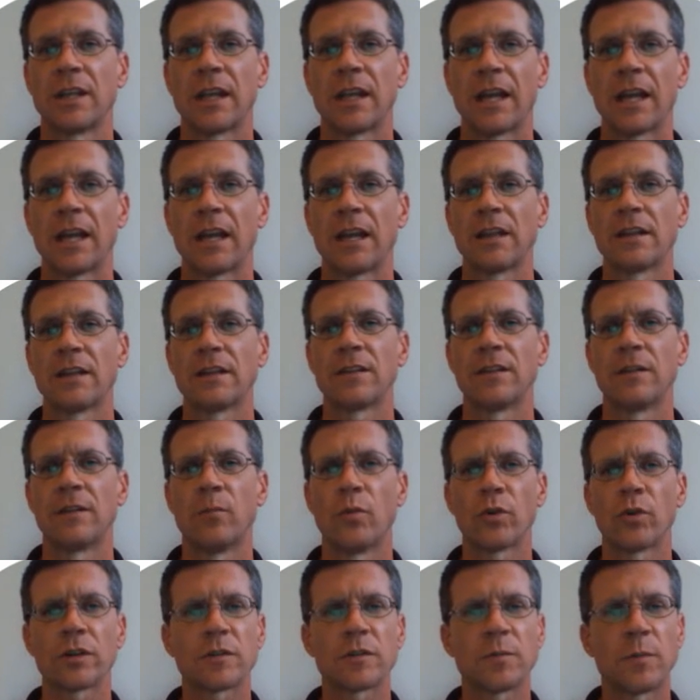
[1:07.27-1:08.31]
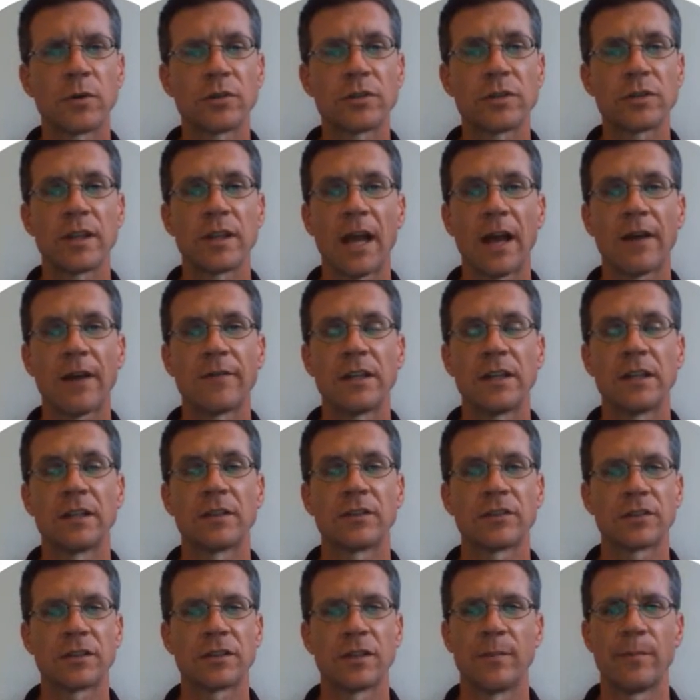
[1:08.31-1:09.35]
And the more exposure they have to
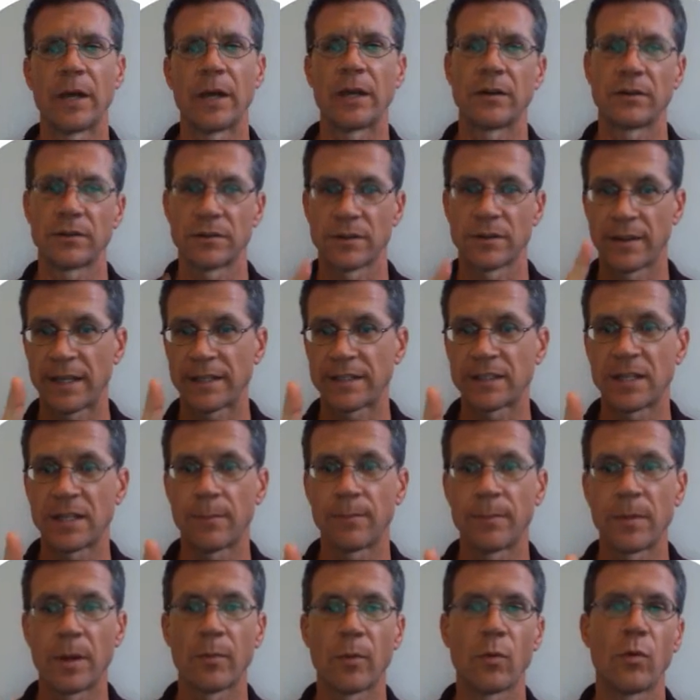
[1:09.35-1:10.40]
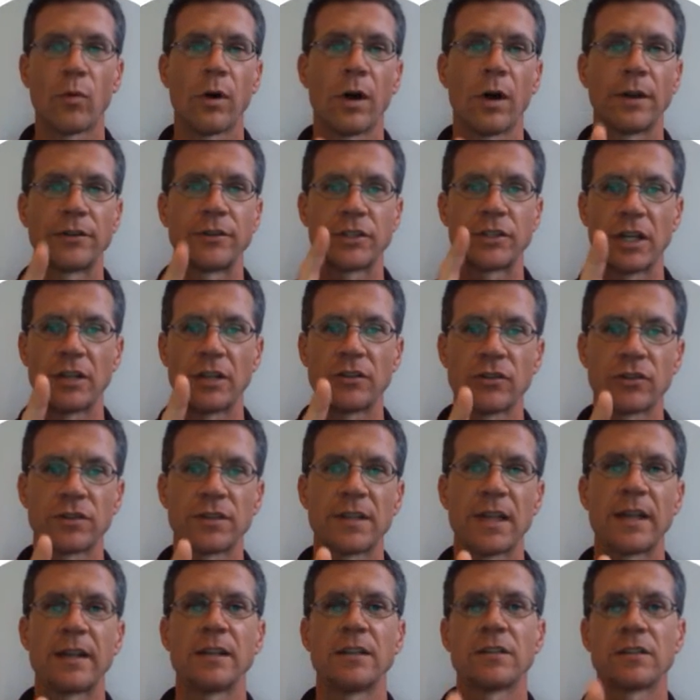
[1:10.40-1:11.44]
English, the better. So that's tip number one change your
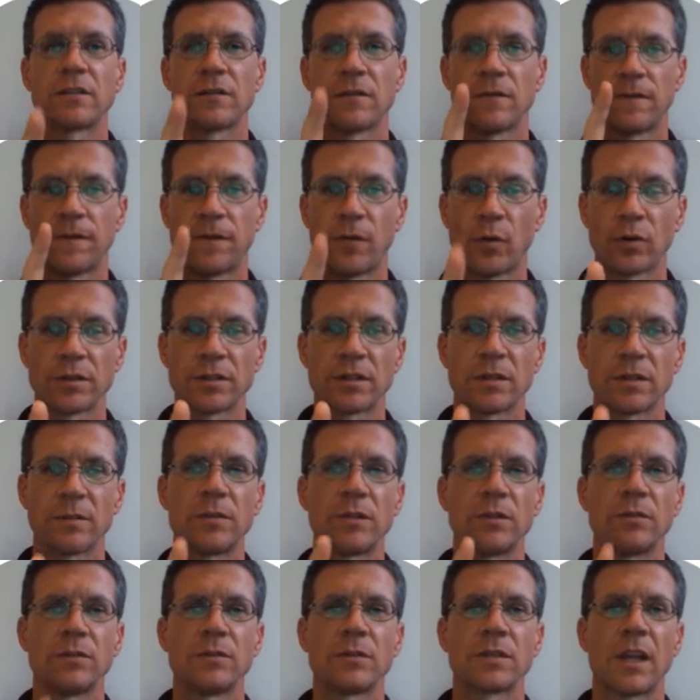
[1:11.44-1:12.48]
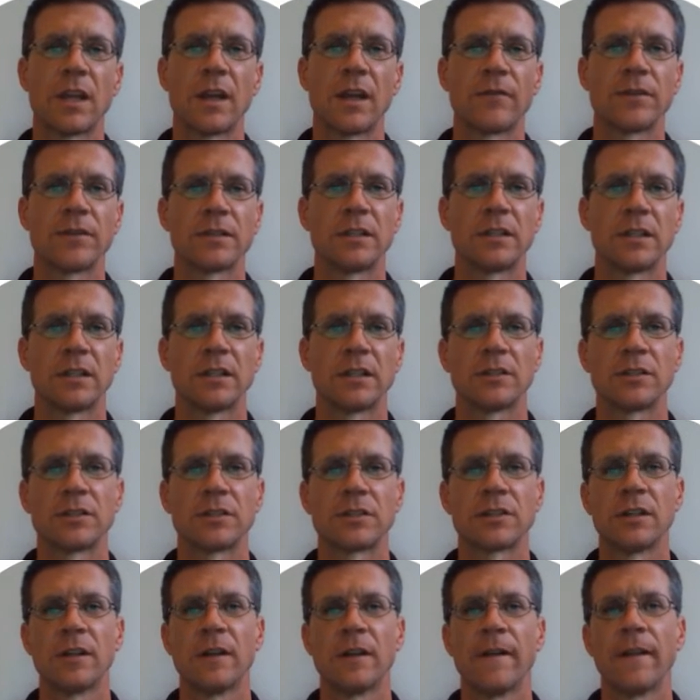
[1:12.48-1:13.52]
settings, force them to use Canvas in
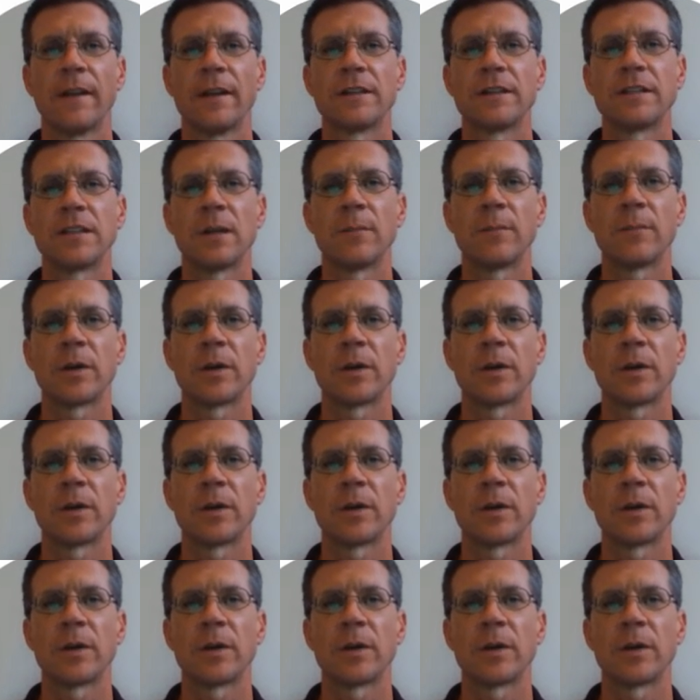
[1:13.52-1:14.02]
English. Tip